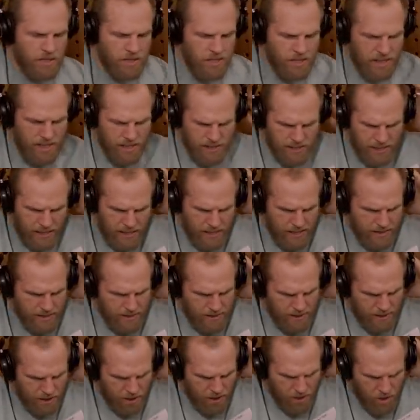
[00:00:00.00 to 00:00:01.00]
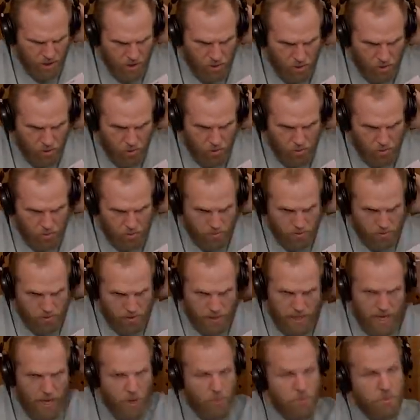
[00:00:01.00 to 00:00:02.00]
is is, is you know you
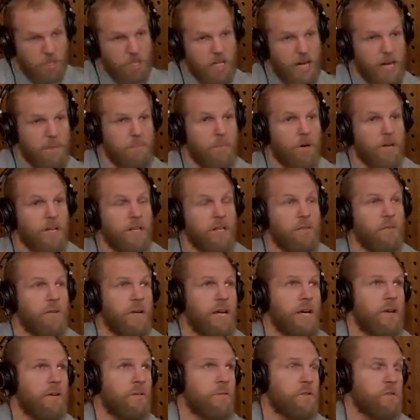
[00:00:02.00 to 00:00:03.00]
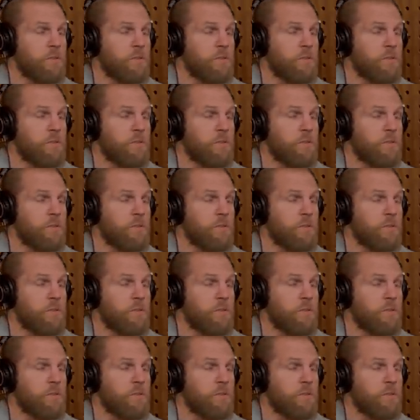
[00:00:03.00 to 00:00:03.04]
helped shape my career,